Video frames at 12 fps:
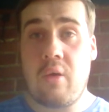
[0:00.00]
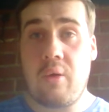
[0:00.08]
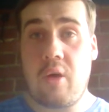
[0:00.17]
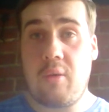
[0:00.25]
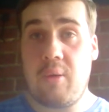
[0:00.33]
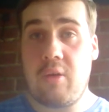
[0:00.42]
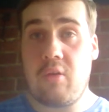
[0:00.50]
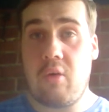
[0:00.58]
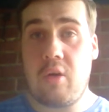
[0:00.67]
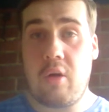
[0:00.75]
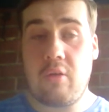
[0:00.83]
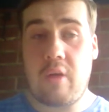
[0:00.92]
So going to be
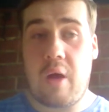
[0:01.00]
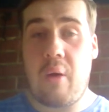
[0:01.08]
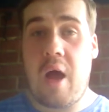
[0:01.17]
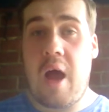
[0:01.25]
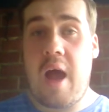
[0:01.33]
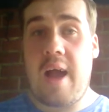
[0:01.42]
sorting those out.